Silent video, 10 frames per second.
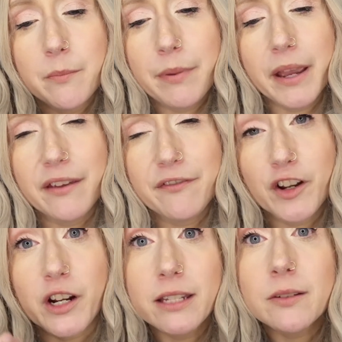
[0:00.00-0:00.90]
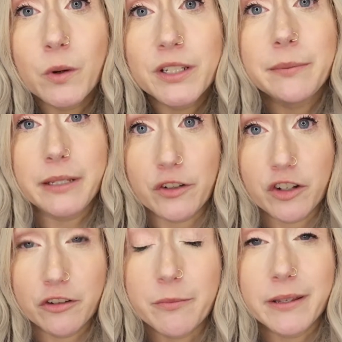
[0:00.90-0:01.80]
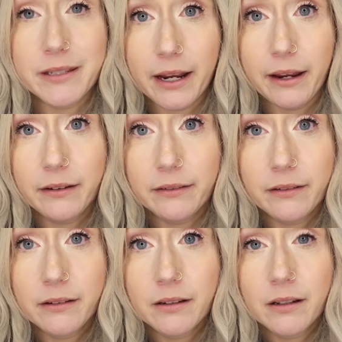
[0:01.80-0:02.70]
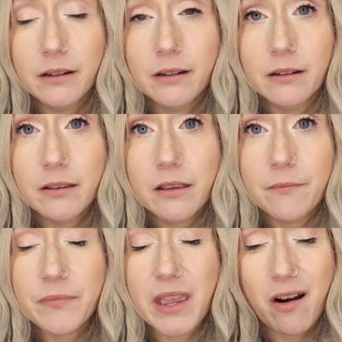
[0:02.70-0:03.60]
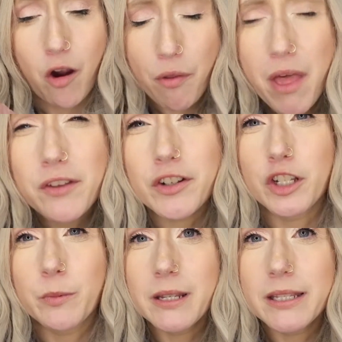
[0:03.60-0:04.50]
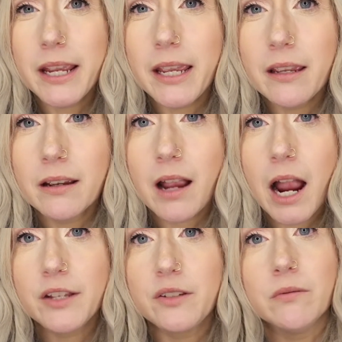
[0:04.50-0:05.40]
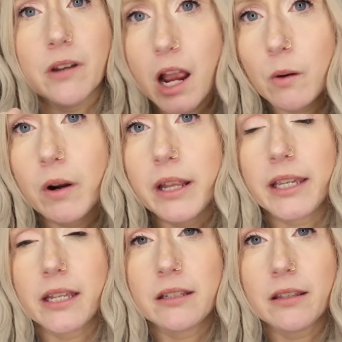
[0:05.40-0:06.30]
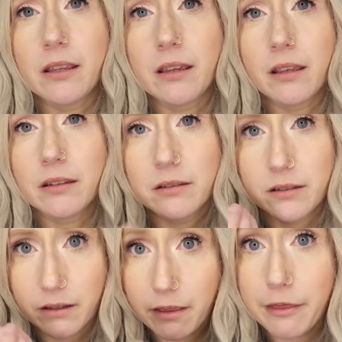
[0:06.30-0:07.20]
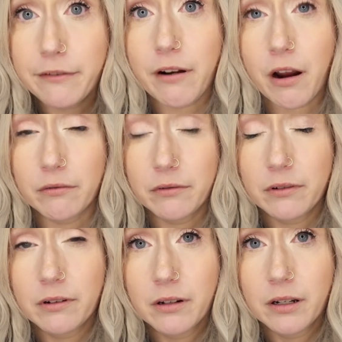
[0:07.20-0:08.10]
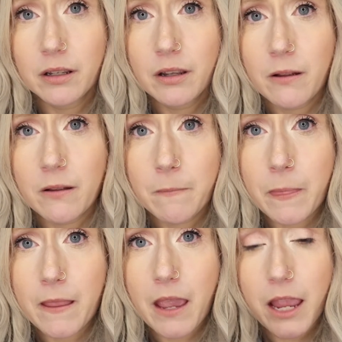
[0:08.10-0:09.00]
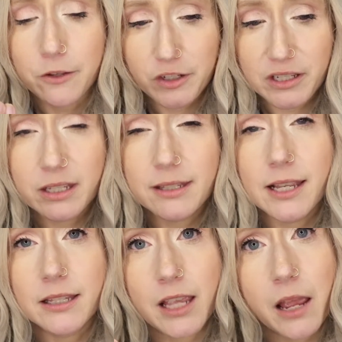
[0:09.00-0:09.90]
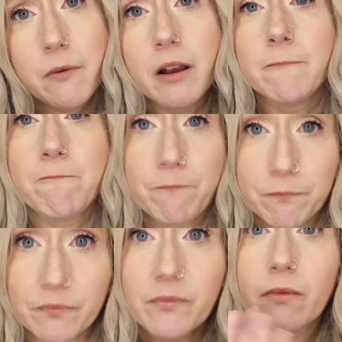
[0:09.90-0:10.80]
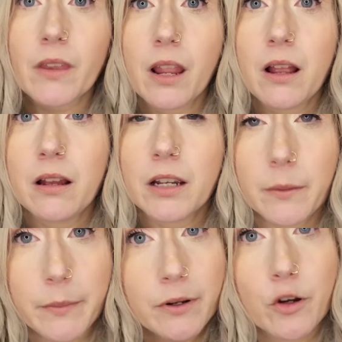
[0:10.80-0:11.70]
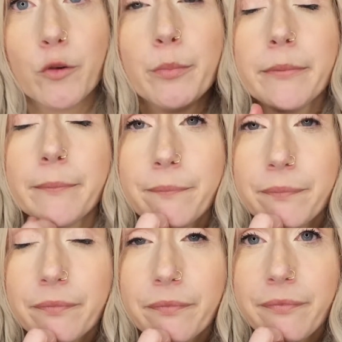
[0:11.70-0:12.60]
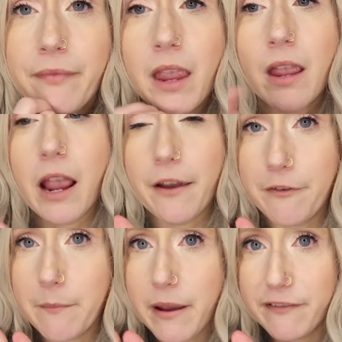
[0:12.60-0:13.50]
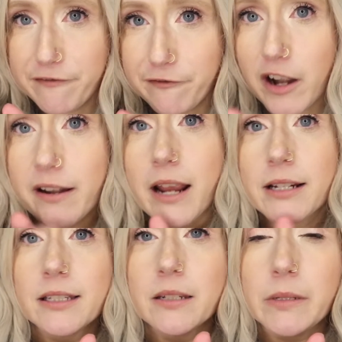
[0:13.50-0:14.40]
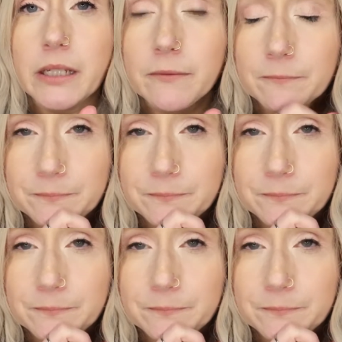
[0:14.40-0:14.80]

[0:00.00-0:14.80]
But there is going to be a judgment day. And on that judgment day, I do not want to get to the to the throne. And Jesus says, "Come on. Come on, hope." And then my friend next to me